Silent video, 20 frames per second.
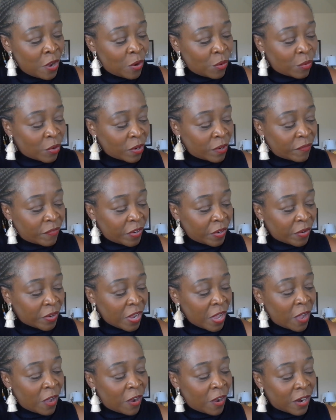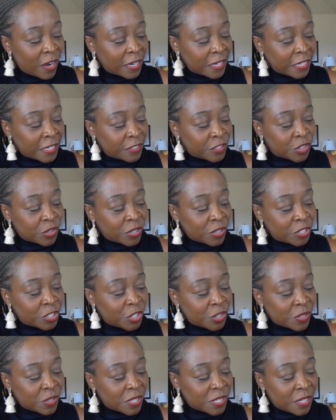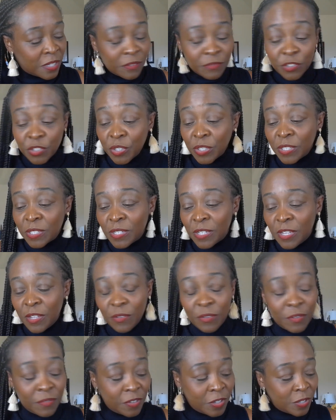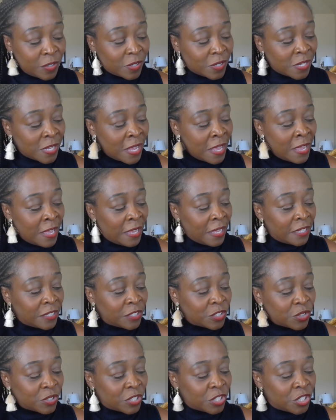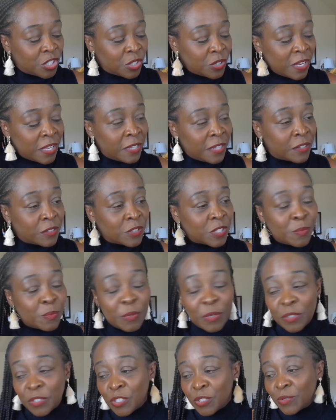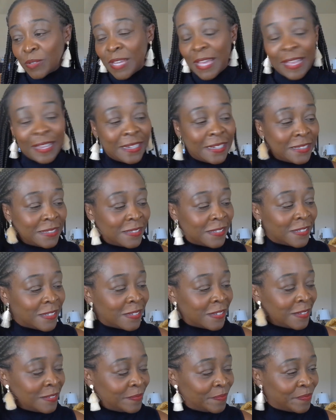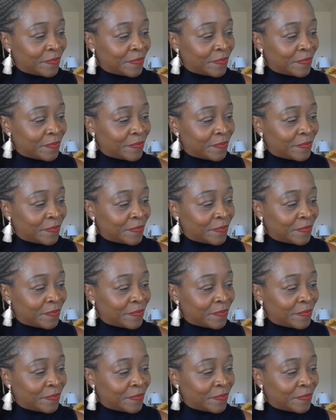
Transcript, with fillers: work very hard, and trust yourself, trust the universe, and trust your inner spiritual guidance.